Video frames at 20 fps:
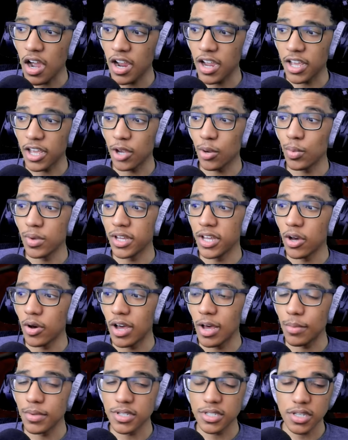All right, here we
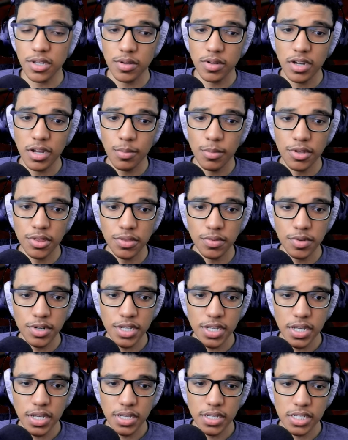go. Episode number
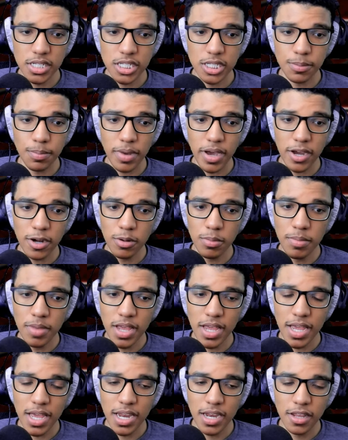three Spider
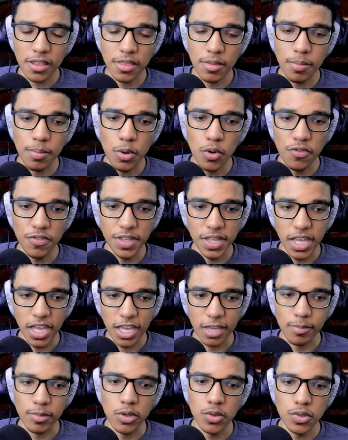Man the movie
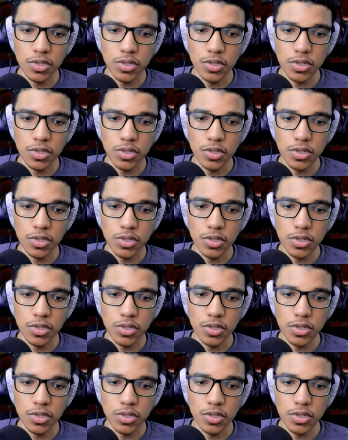game.